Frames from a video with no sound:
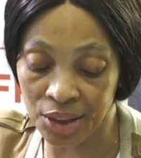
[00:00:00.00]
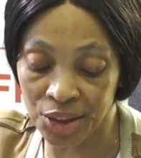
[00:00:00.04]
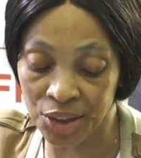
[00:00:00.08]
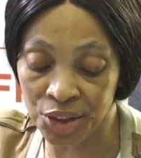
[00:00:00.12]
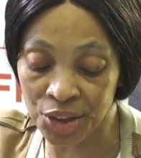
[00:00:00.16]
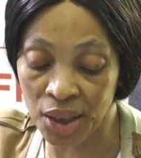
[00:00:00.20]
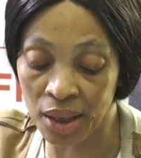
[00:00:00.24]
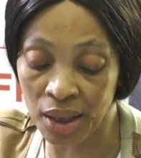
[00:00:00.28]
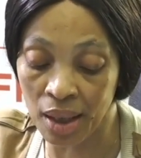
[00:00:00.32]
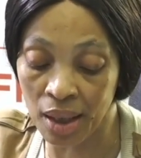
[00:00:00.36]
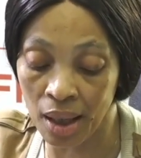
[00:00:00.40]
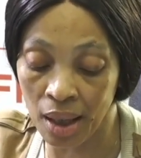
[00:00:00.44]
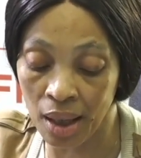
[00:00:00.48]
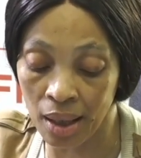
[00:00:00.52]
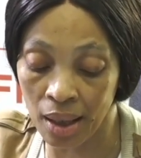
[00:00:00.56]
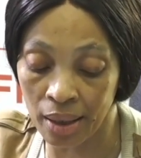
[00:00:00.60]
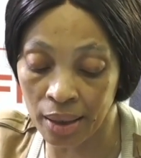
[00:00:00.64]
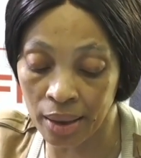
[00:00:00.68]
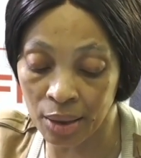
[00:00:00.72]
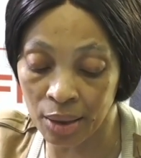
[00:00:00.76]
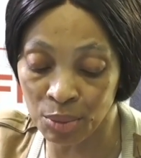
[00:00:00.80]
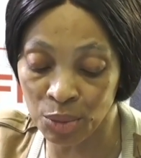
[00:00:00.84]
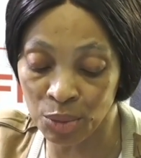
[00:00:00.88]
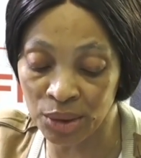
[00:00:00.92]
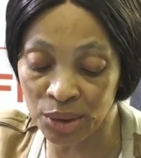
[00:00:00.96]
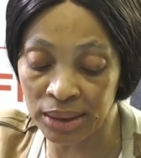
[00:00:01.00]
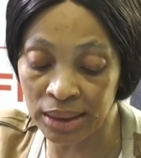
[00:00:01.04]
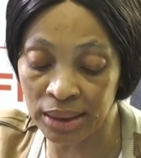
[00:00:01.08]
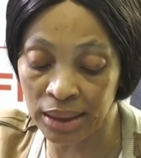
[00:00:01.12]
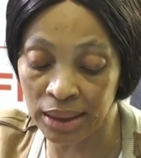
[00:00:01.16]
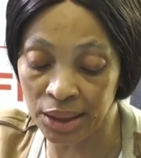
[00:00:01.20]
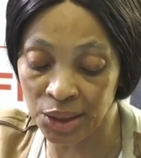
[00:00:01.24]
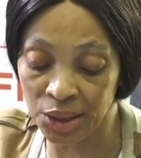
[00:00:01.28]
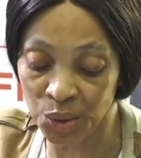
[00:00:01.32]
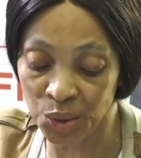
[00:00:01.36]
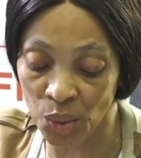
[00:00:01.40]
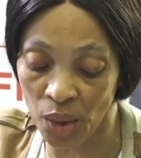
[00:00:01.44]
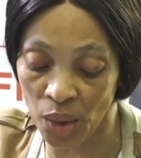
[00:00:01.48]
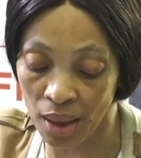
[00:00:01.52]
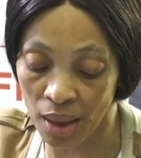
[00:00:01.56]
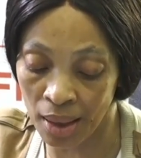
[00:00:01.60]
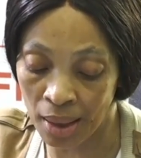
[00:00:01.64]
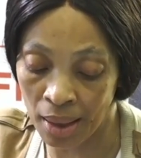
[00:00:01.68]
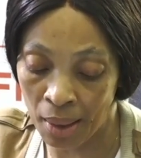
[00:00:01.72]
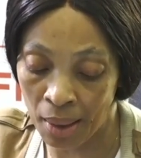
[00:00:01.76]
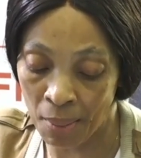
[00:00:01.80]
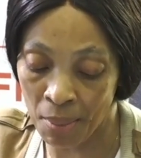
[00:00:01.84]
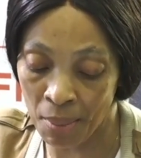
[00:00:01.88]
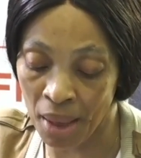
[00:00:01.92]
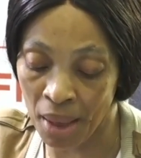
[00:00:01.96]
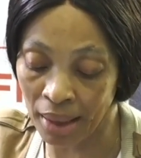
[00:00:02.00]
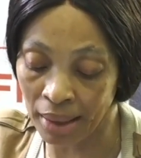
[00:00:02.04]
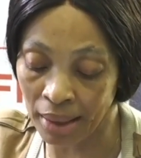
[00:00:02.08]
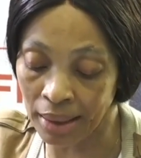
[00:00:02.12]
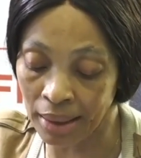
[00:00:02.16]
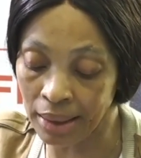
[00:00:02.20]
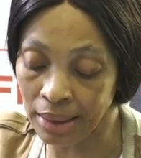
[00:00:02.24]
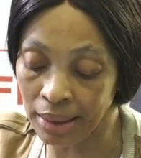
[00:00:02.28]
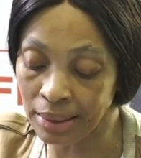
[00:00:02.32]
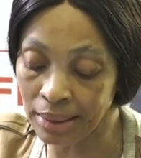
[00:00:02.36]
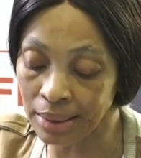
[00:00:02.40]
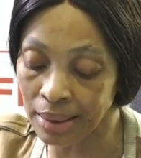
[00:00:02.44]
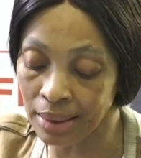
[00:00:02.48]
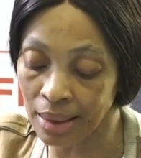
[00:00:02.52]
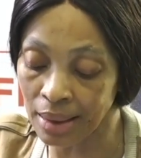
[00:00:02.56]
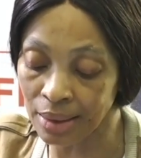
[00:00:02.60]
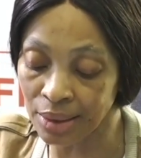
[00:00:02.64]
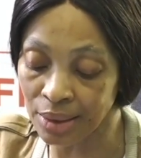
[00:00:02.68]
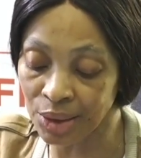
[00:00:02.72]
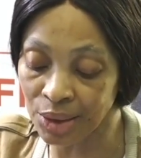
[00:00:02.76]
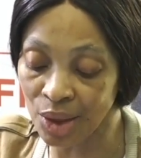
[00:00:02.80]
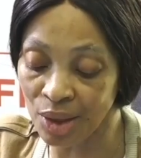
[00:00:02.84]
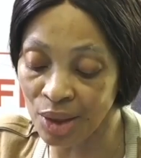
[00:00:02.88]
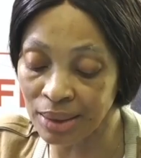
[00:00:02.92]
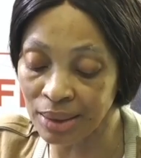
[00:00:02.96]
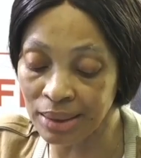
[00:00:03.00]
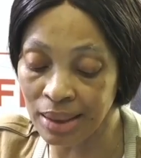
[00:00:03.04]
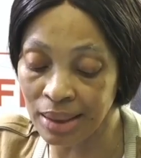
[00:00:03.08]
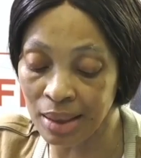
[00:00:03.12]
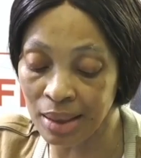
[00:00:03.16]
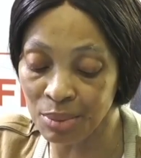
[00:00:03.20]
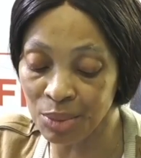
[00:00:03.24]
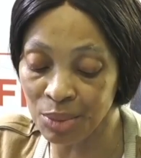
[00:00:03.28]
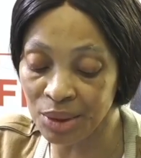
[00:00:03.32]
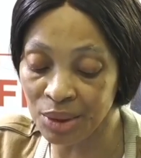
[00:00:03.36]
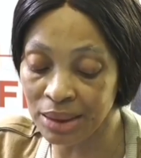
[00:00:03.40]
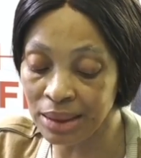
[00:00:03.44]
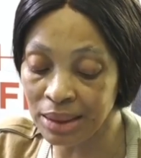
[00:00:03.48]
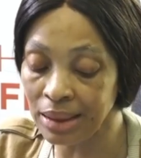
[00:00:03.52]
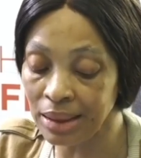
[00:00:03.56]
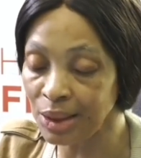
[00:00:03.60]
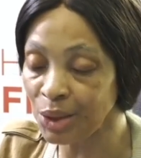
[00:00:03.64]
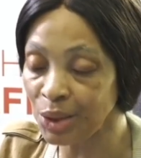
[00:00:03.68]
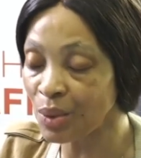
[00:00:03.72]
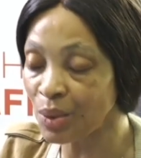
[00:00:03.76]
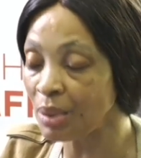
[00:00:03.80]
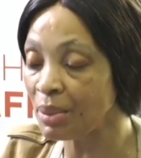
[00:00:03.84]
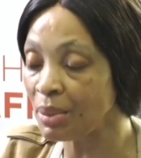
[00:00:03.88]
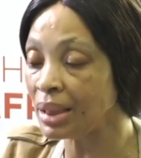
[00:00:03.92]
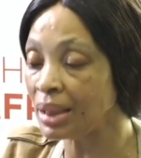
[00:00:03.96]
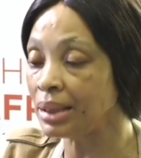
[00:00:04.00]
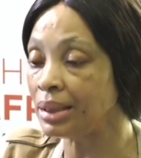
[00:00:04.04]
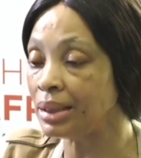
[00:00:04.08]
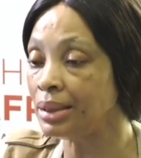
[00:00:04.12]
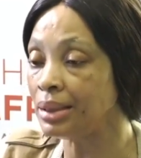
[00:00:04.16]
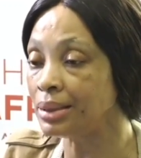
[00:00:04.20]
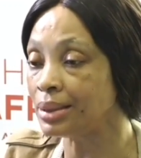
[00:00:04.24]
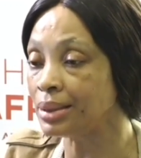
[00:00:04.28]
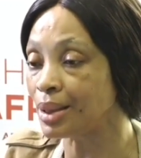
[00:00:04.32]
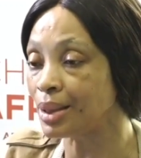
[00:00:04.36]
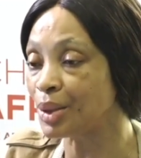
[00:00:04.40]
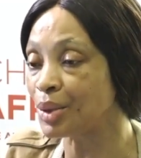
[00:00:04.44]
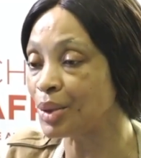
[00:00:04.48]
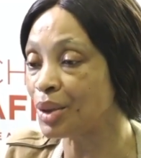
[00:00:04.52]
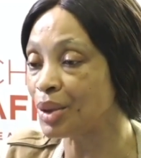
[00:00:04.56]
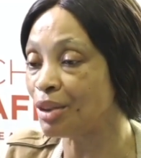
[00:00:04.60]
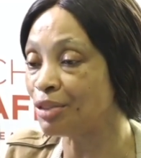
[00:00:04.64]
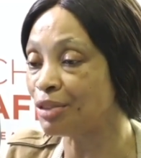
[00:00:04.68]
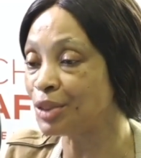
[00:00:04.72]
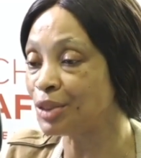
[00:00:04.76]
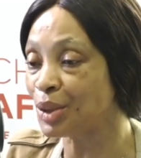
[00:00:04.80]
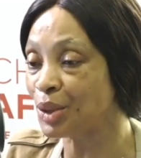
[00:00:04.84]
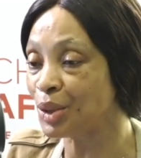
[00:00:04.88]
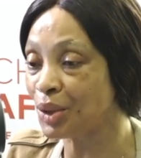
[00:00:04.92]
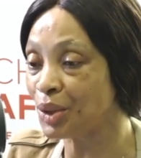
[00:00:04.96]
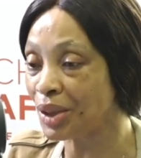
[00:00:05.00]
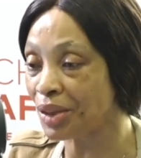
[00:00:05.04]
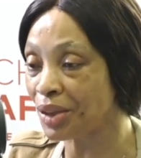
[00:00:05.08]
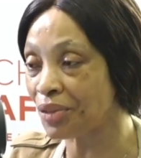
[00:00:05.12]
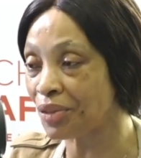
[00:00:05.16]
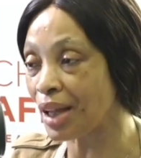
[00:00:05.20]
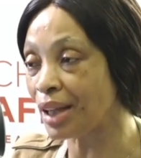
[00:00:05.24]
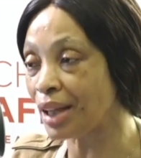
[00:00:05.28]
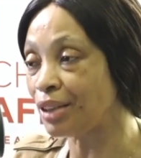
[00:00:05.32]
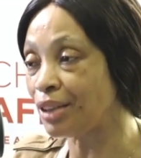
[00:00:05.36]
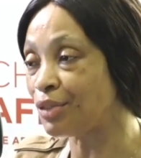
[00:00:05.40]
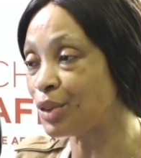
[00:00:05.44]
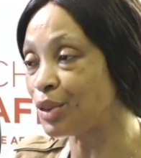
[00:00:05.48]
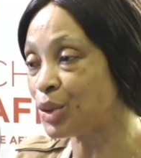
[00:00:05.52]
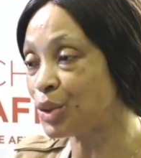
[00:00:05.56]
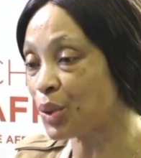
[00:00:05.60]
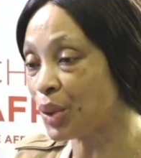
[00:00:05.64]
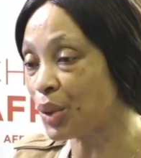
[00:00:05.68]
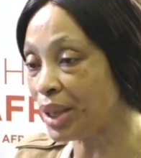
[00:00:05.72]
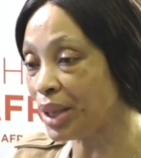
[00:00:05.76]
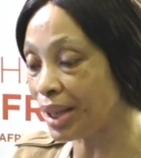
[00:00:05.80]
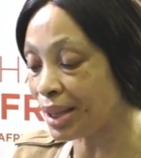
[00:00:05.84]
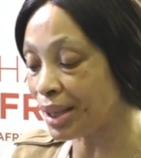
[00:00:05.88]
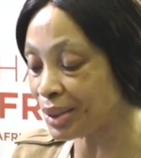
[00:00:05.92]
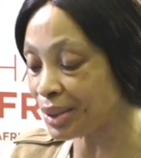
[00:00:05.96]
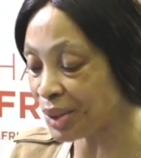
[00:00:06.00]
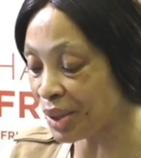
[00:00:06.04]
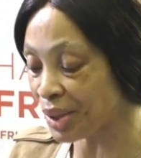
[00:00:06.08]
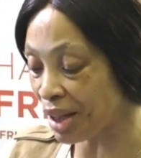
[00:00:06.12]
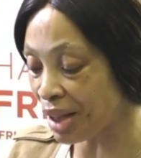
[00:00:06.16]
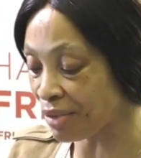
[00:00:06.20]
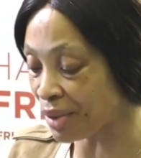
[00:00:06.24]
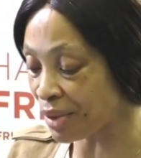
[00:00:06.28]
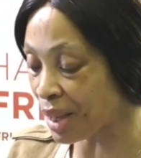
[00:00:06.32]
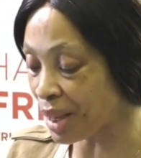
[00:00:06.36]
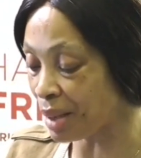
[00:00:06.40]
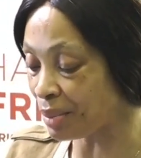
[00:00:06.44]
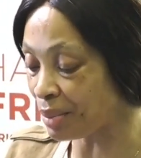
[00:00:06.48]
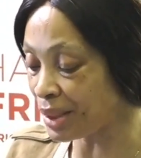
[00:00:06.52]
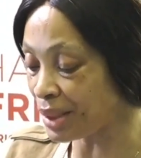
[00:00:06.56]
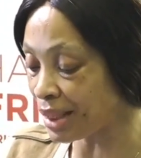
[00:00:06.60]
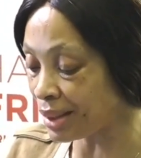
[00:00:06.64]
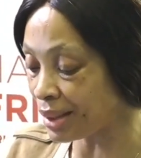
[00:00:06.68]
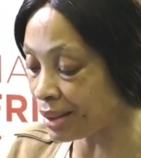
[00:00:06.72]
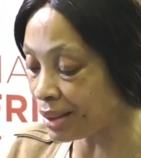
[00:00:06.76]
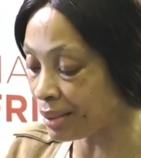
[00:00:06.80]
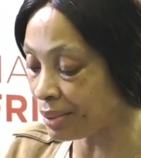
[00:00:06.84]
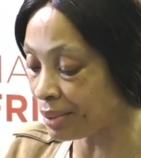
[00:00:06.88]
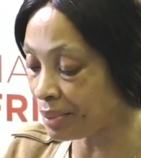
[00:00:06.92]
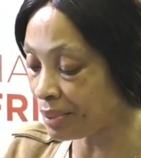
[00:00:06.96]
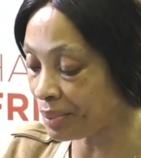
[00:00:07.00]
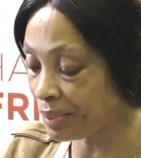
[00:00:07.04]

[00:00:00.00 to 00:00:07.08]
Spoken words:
Shingai Mutizwa-Mangiza. Dr. Mutizwa-Mangiza, good afternoon, and thank you for joining us on Africa Update.